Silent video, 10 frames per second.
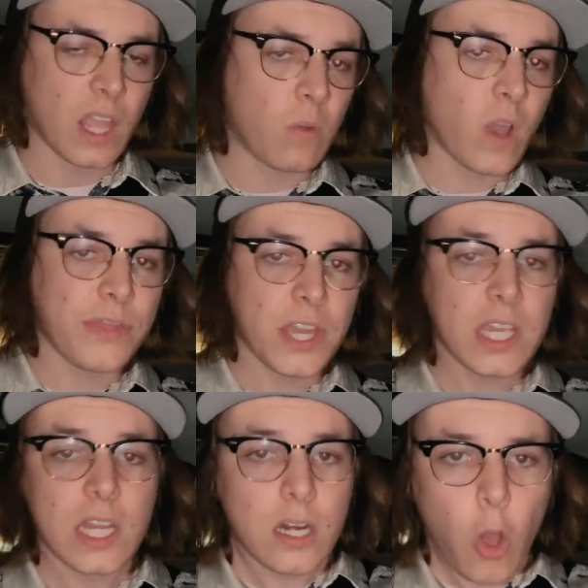And one thing
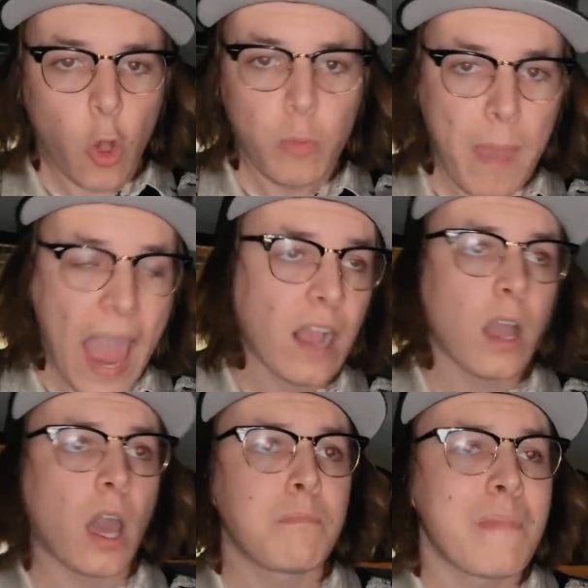he didn't hold back
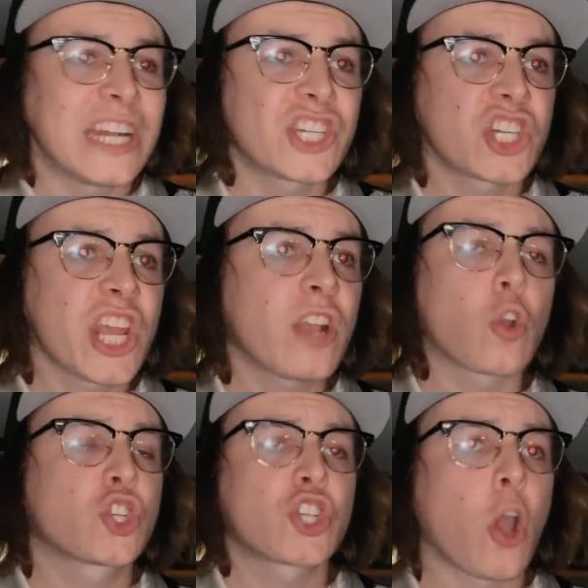on mentioning
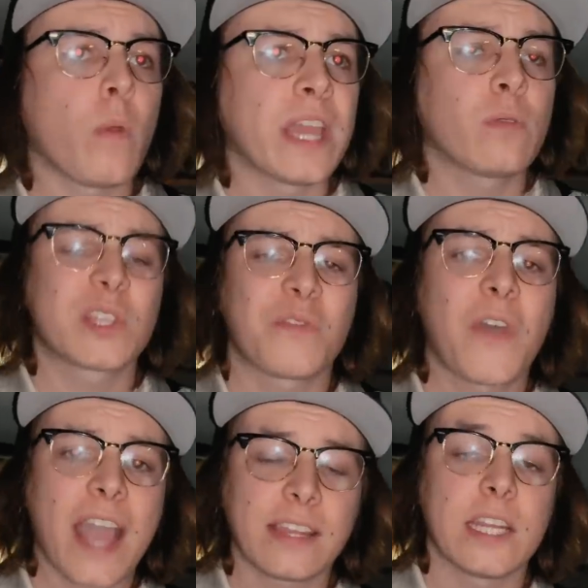or showing was the
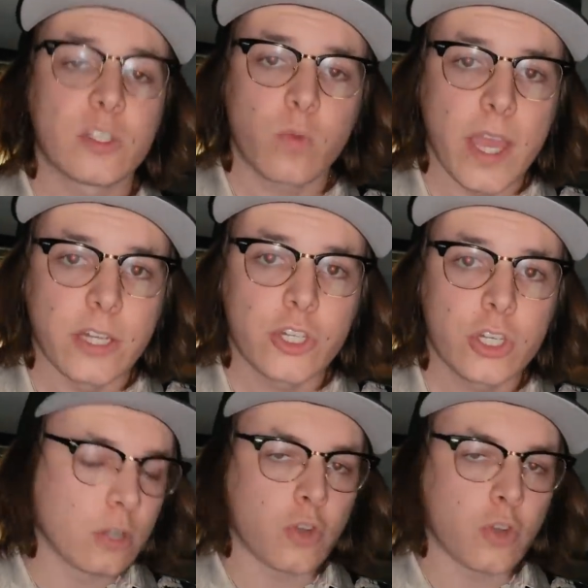fact that he's rich.